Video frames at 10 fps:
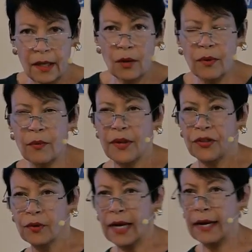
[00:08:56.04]
We went
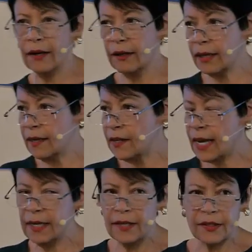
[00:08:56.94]
through an era in the
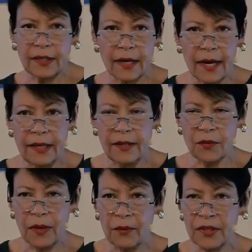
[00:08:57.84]
80s and 90s
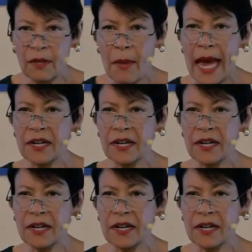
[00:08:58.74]
where it was the man